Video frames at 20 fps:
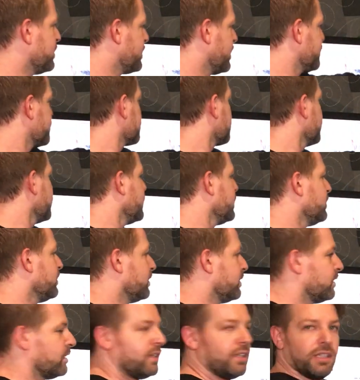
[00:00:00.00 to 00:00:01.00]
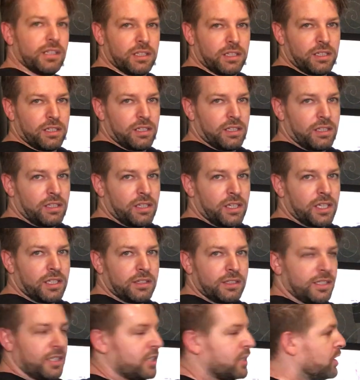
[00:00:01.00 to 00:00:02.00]
on this screen
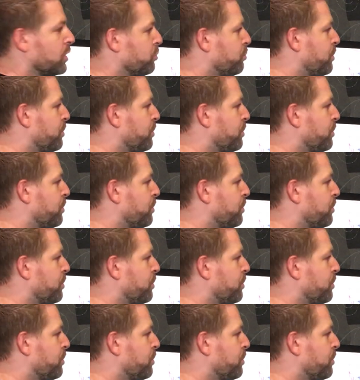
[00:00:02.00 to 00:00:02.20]
and the